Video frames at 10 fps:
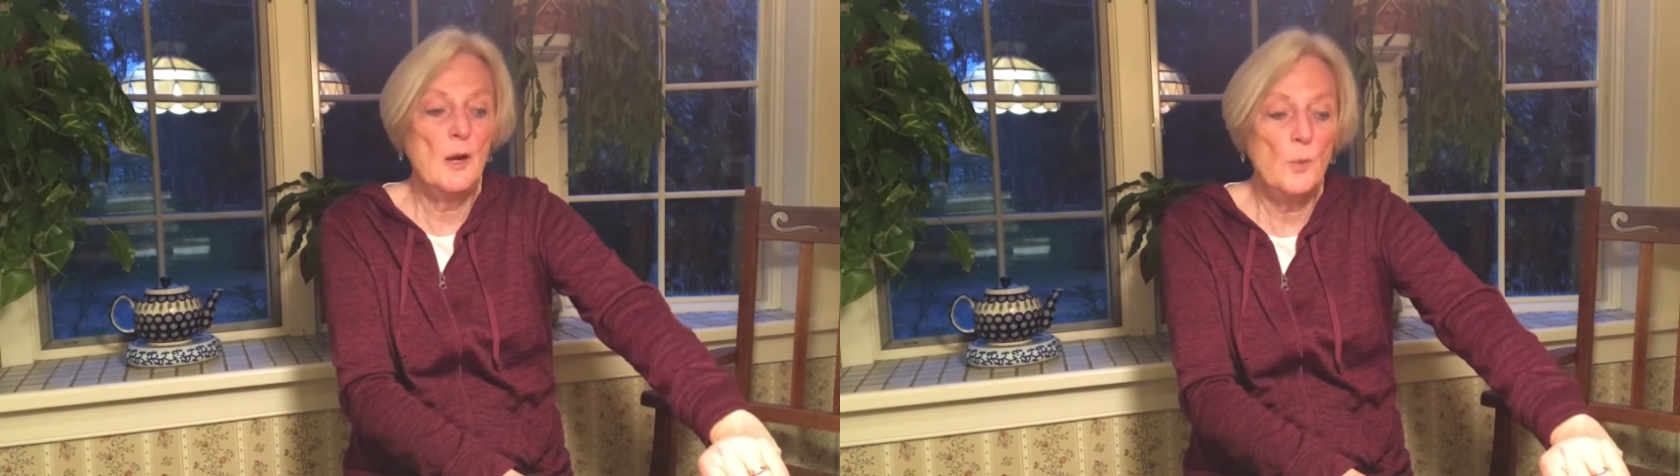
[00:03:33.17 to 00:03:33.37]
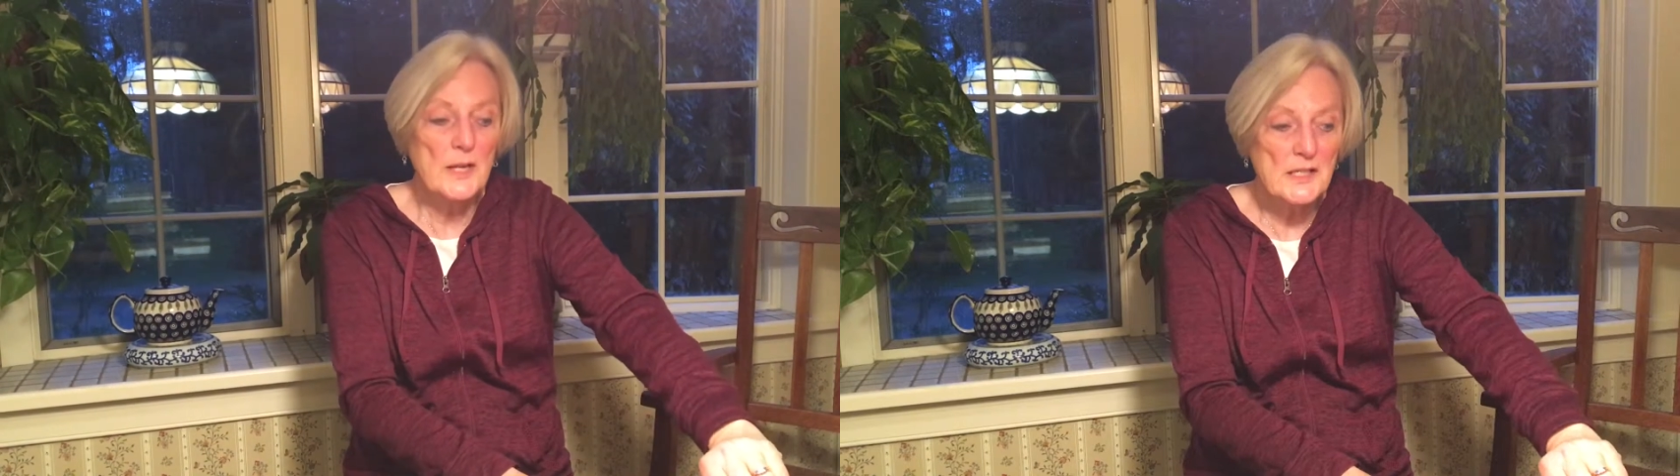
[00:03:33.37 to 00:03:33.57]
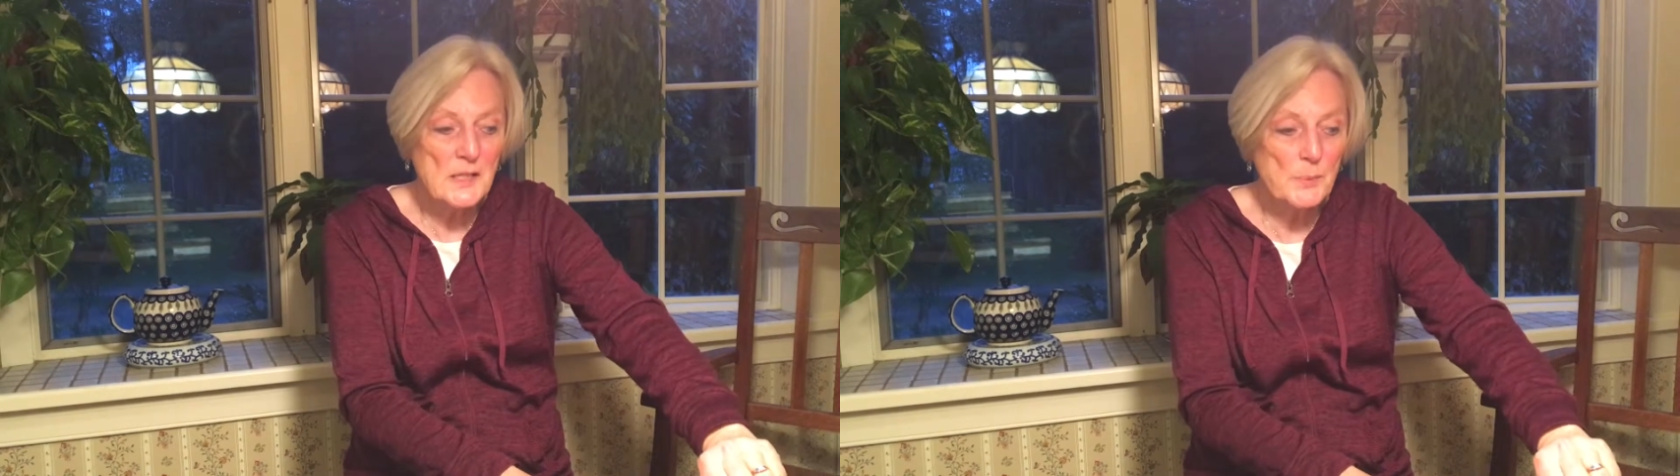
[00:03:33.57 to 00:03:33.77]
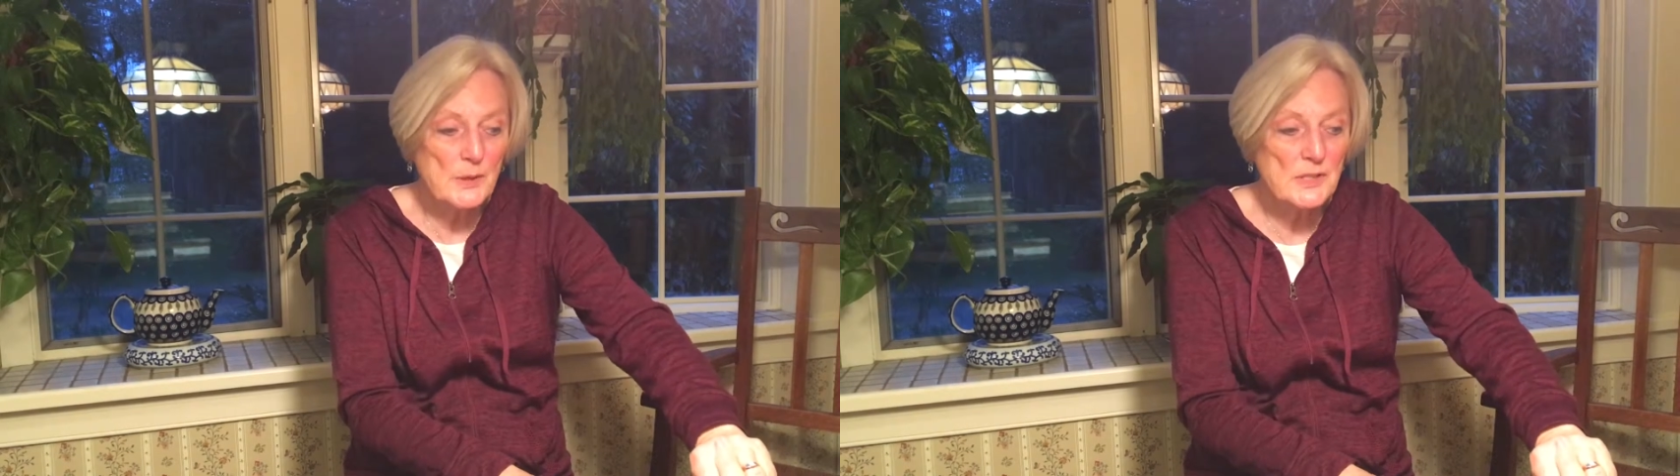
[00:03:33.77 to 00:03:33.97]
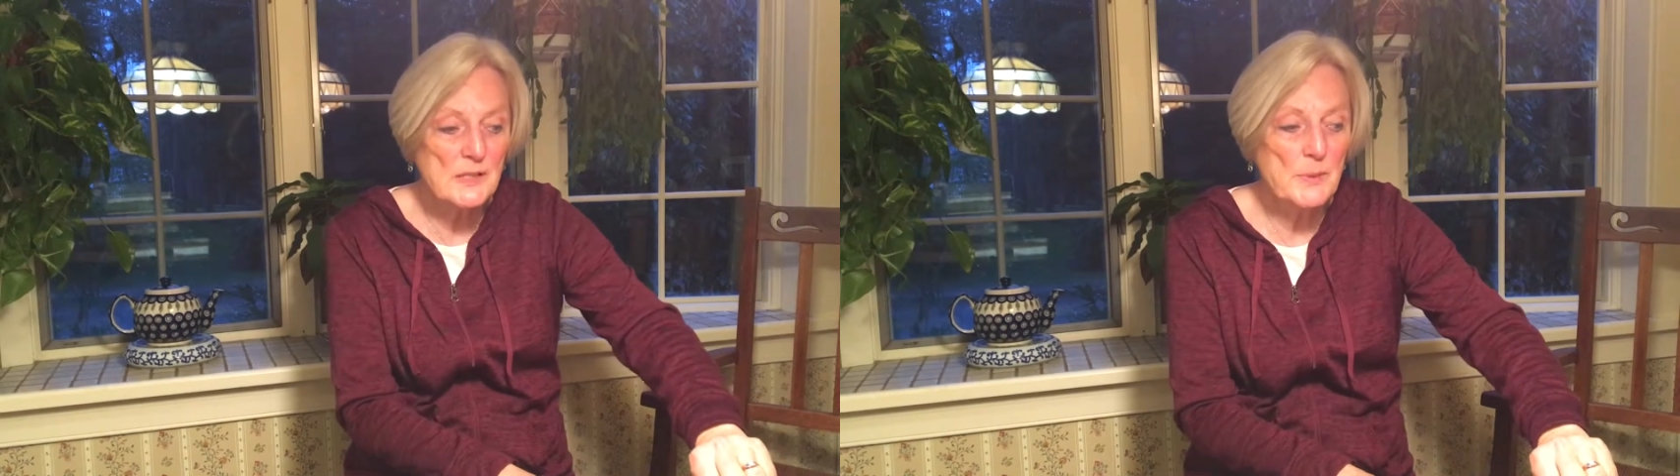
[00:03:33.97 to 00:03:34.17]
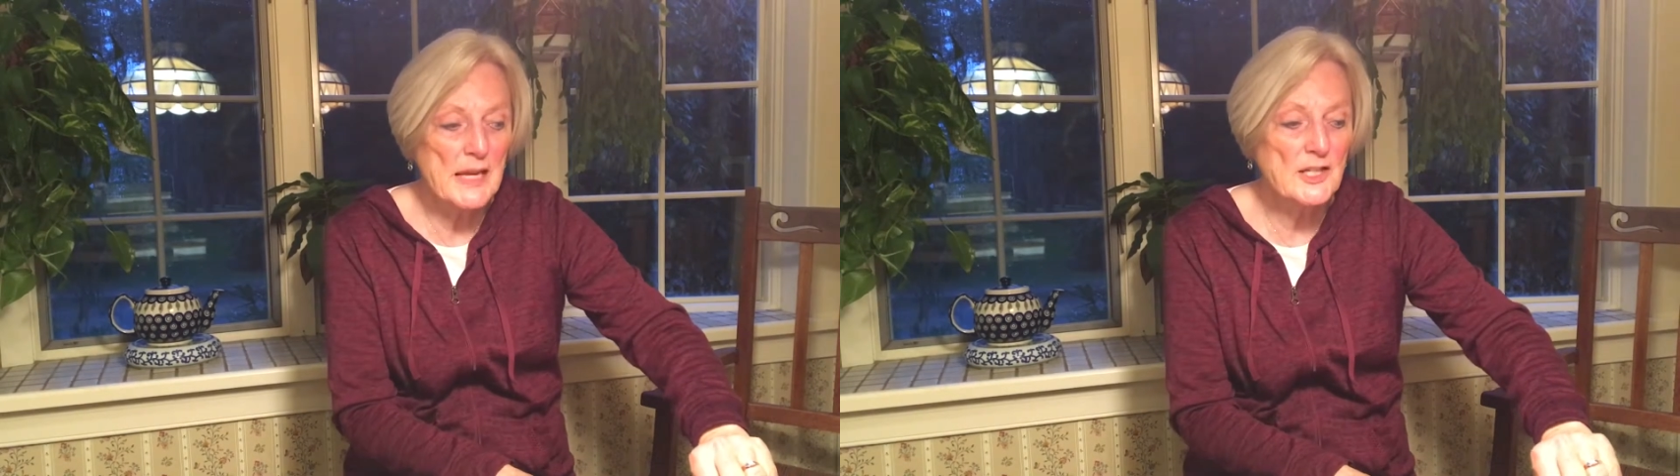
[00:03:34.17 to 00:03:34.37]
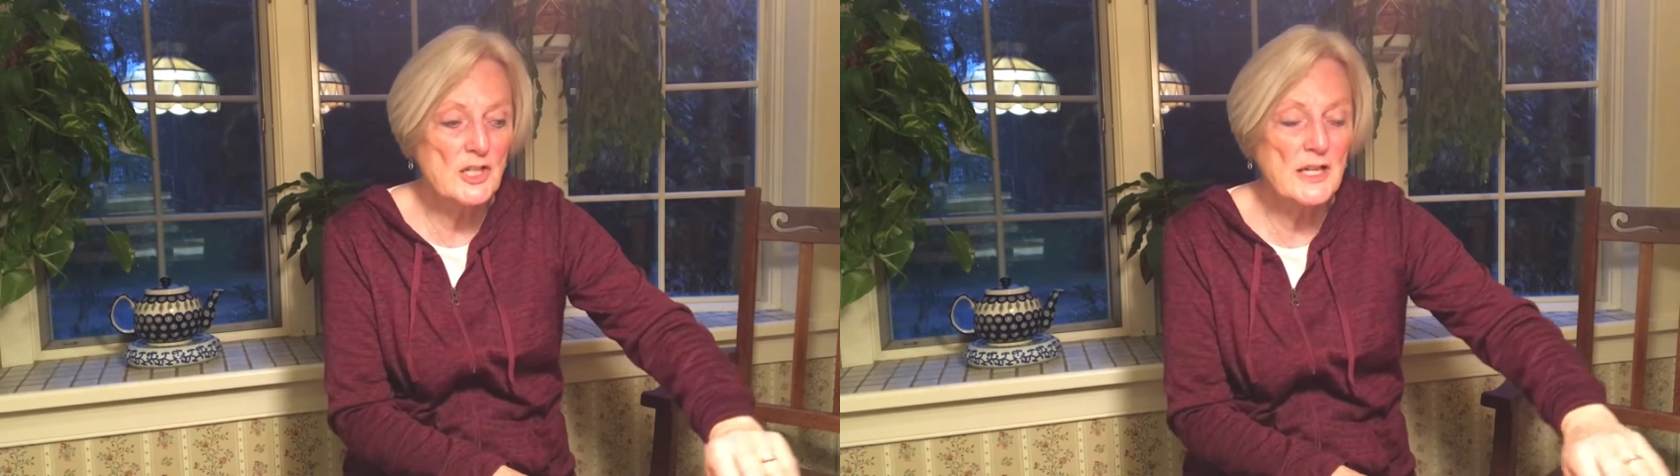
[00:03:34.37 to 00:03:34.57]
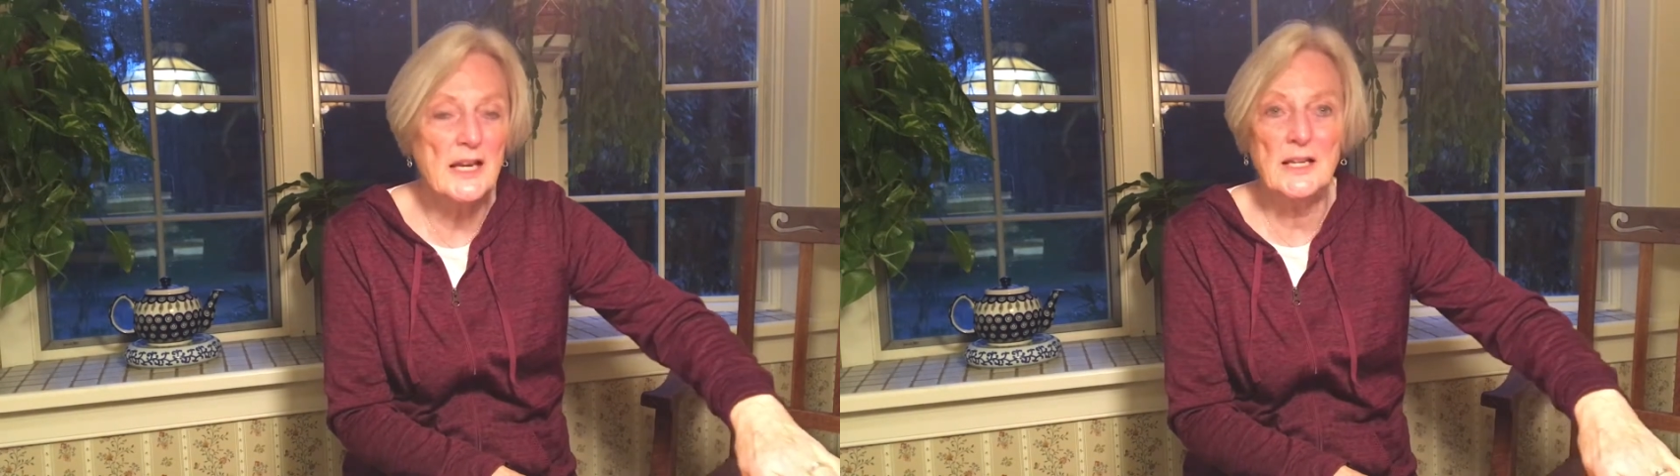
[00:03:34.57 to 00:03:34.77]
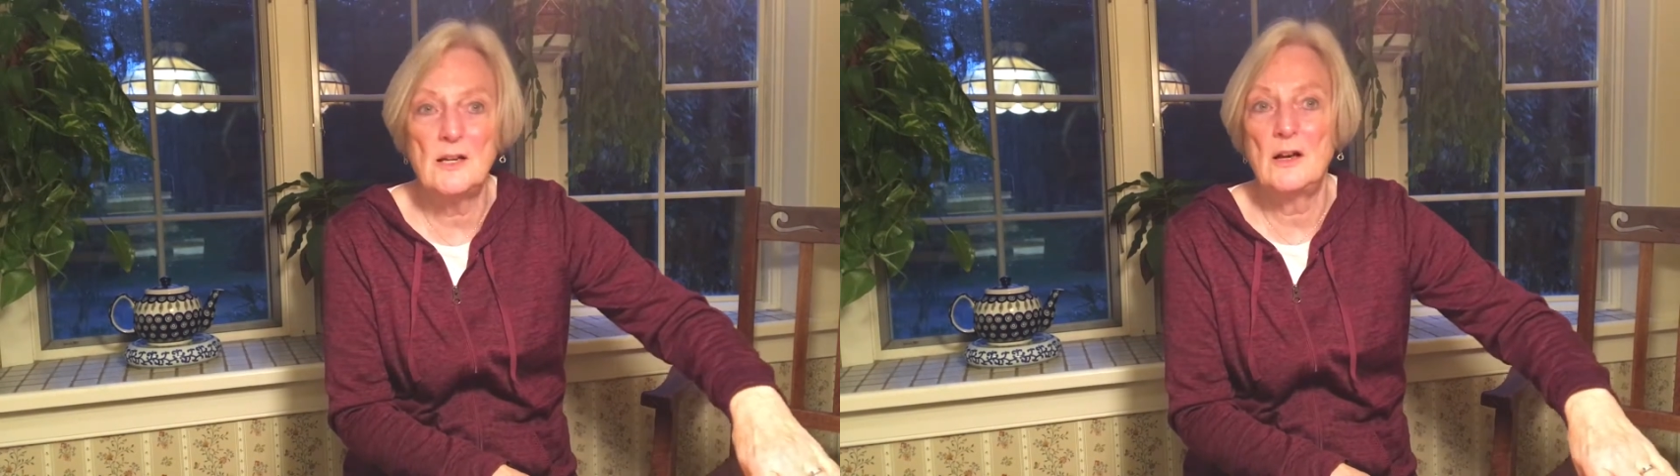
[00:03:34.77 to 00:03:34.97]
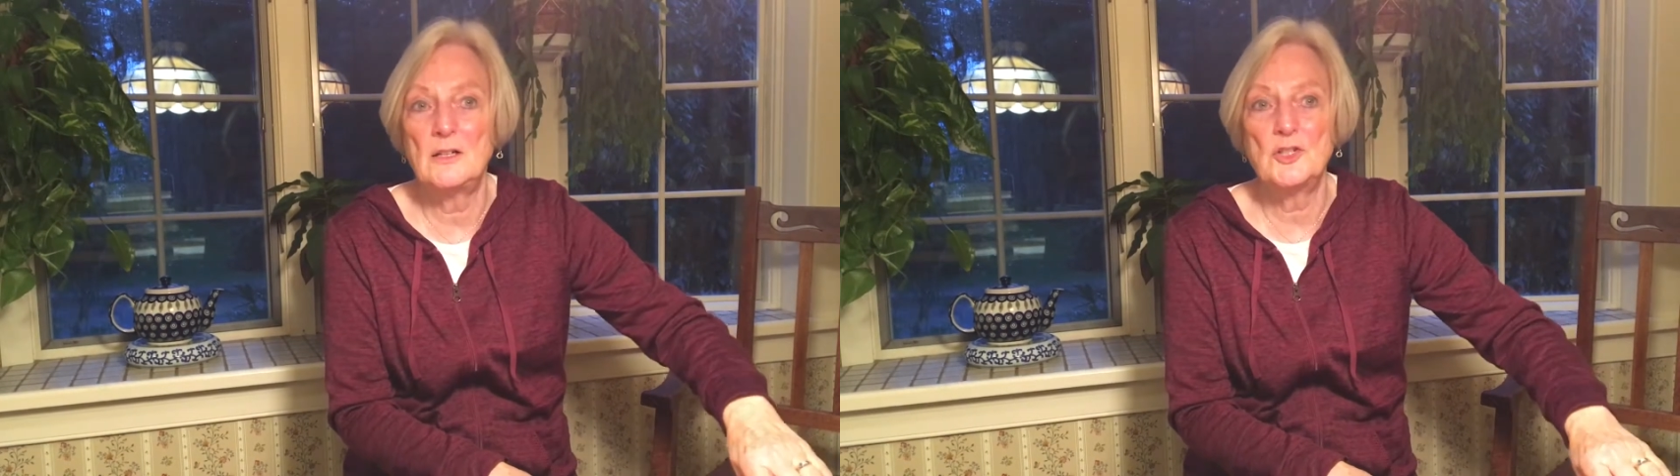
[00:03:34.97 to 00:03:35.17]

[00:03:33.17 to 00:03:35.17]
We are supposed to be educating all